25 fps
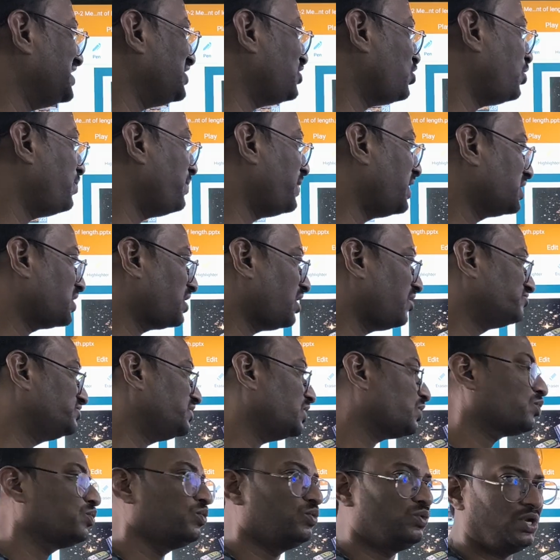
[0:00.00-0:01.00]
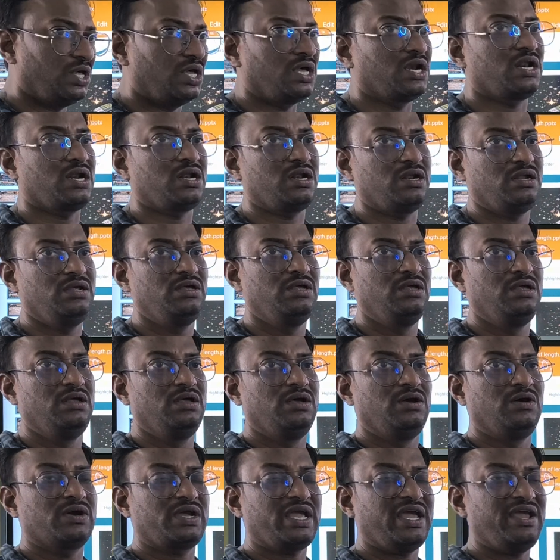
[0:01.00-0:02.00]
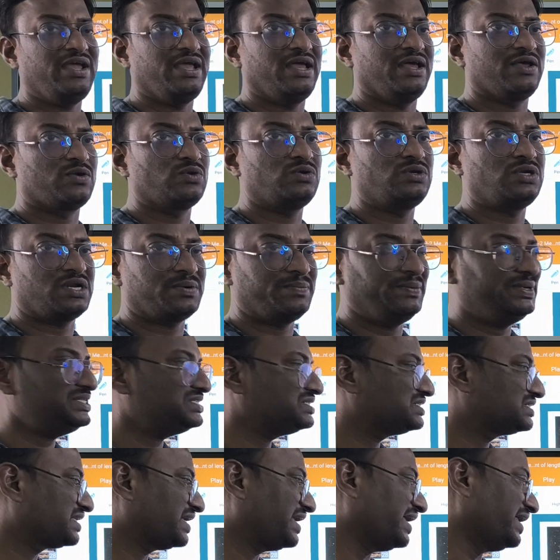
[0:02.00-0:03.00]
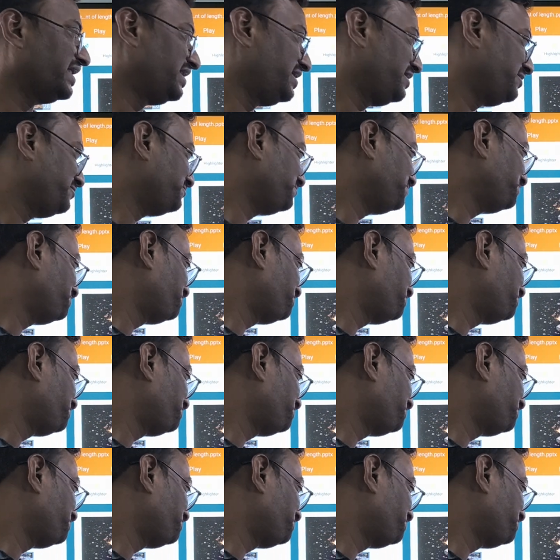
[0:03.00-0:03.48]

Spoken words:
0 mark of the ruler. Okay, ruler means scale.